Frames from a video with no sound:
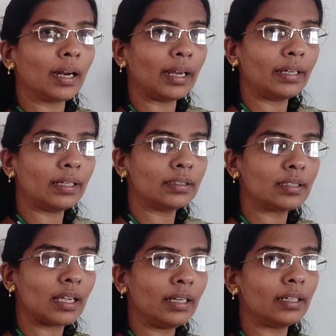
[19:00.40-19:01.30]
Right hand
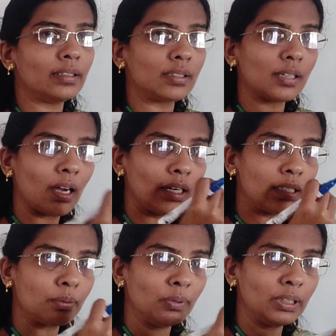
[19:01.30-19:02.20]
side it
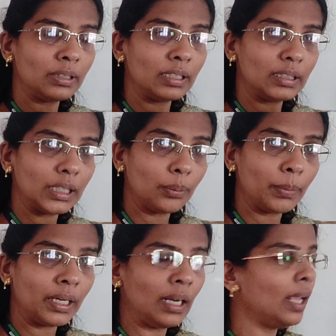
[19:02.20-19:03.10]
starts with
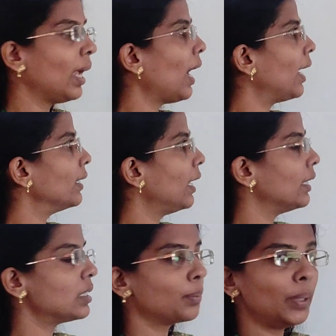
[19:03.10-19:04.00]
terminal and
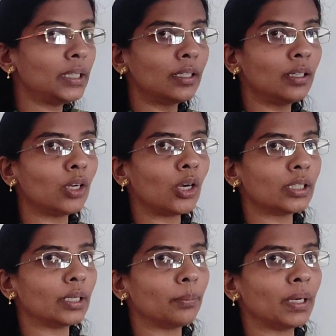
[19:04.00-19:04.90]
ends with
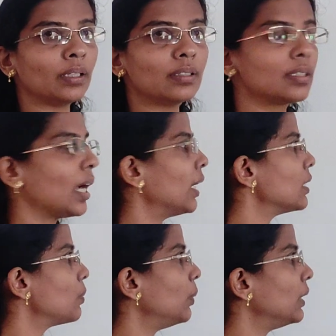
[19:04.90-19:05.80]
non-terminal.
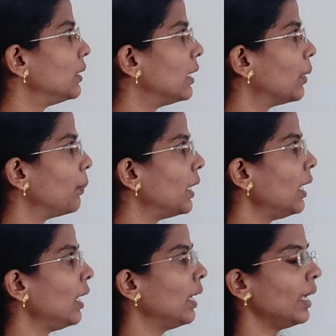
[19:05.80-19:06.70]
Starts with
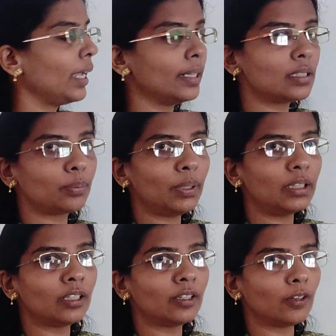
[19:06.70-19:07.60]
terminal, ends
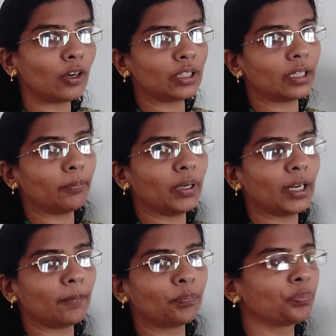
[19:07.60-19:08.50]
with non-terminal.
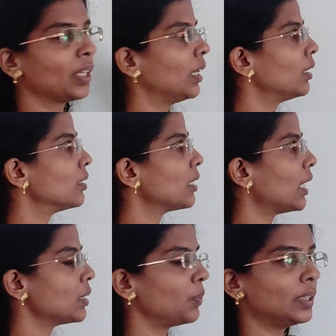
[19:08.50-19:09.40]

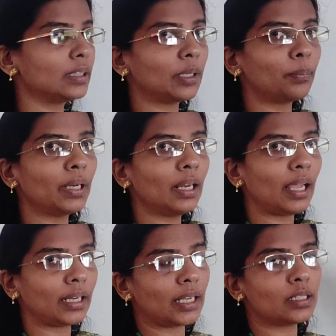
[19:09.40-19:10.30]
Starts with terminal
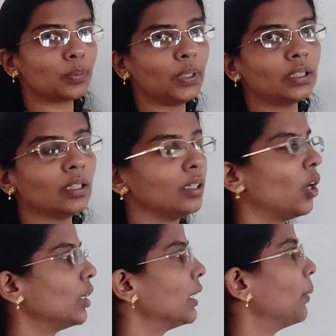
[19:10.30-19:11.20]
and ends with
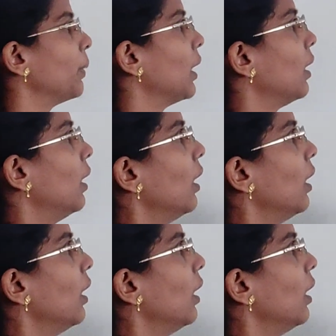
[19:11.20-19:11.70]
non-terminal.